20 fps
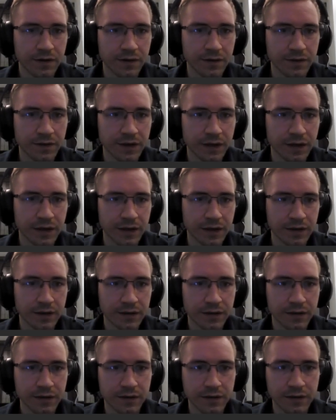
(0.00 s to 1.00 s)
Okay,
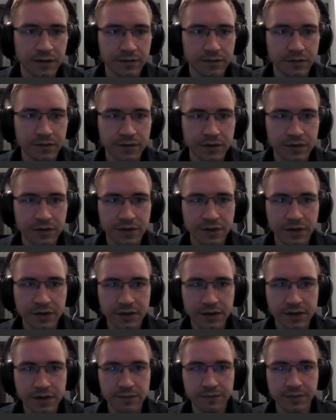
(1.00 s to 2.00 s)
just gonna
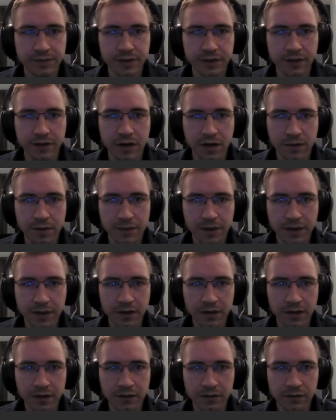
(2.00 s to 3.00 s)
simply copy it
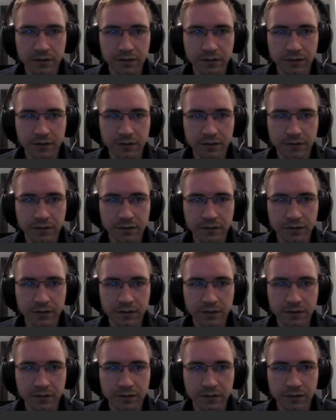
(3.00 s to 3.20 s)
here.